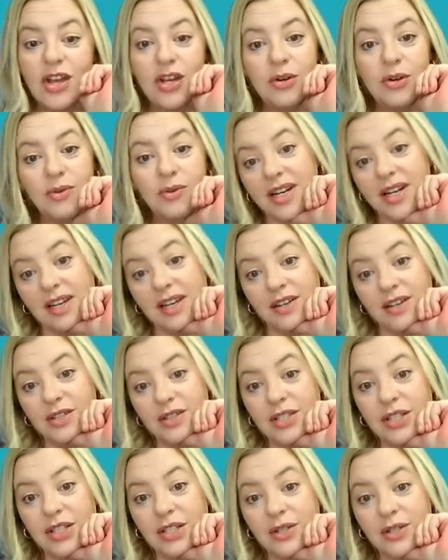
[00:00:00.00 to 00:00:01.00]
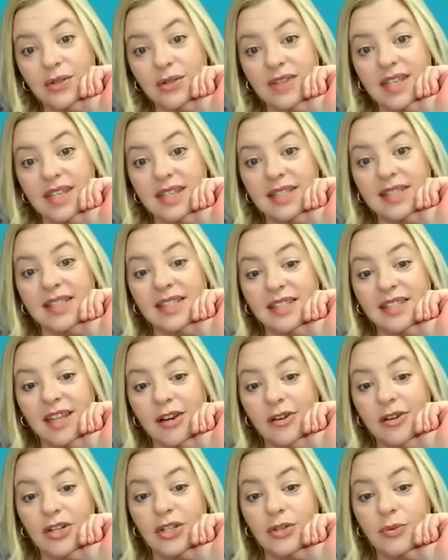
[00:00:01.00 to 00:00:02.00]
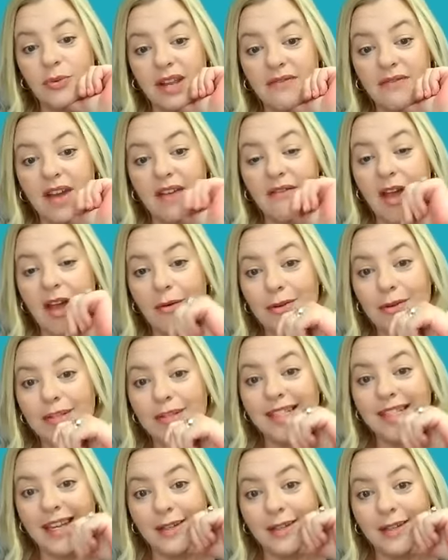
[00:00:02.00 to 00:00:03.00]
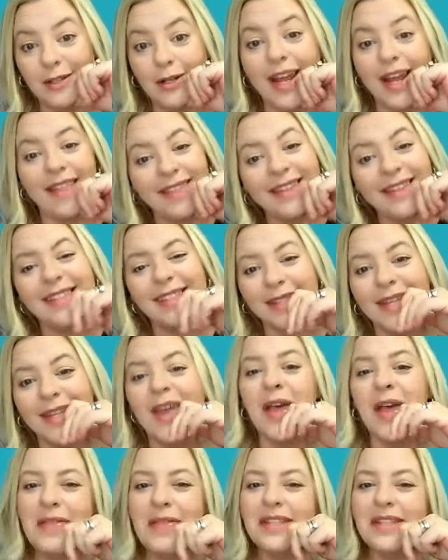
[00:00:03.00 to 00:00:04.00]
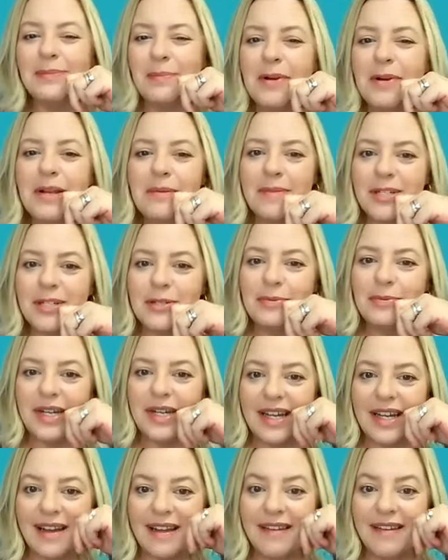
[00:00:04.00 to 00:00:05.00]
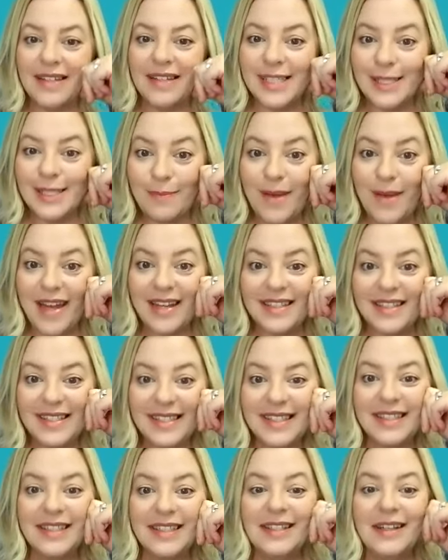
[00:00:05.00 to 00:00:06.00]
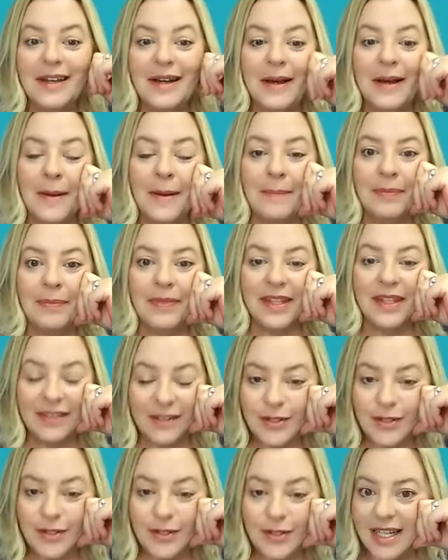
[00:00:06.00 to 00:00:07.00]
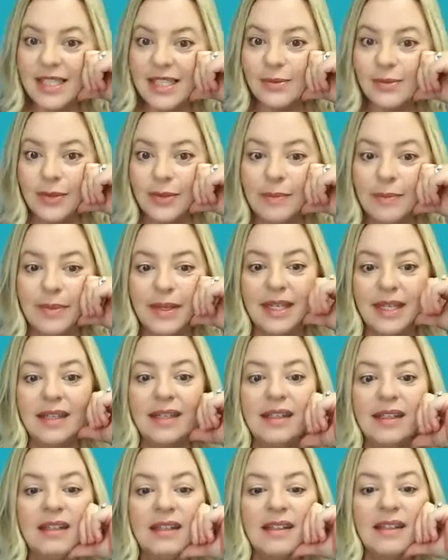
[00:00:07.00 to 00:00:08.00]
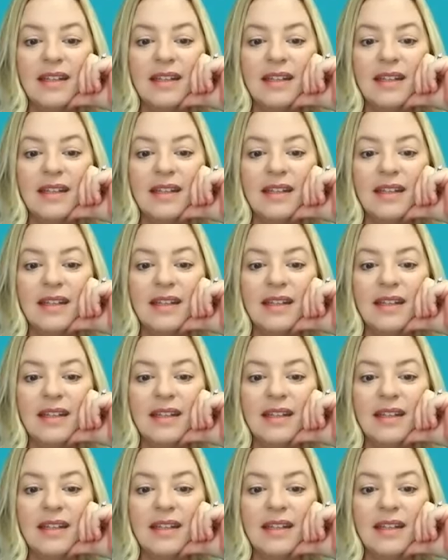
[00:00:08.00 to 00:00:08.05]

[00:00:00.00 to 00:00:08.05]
who are held to the 625 hour standard, and that's that's pretty much what I expected um, that their stance would be.